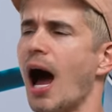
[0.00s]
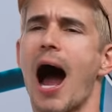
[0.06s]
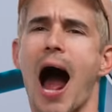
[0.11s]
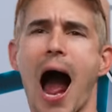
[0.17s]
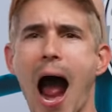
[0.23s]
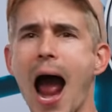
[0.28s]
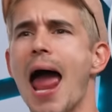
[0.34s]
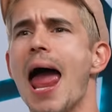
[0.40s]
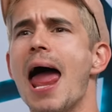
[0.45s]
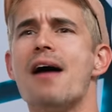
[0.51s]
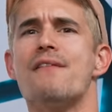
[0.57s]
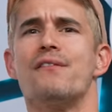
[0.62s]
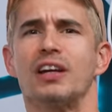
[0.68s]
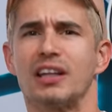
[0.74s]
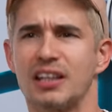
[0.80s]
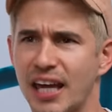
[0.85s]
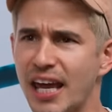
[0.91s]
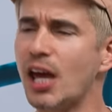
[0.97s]
I have
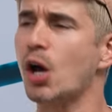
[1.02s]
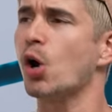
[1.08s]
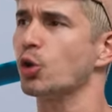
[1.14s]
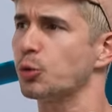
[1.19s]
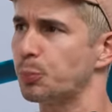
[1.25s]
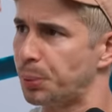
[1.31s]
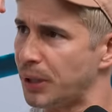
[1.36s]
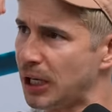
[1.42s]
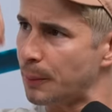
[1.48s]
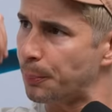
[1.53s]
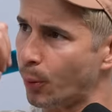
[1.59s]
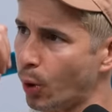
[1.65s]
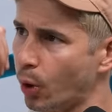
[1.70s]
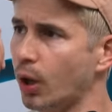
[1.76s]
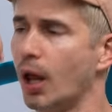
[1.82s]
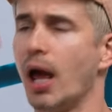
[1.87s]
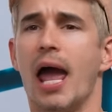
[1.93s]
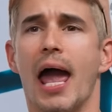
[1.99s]
killed
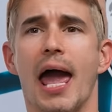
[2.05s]
people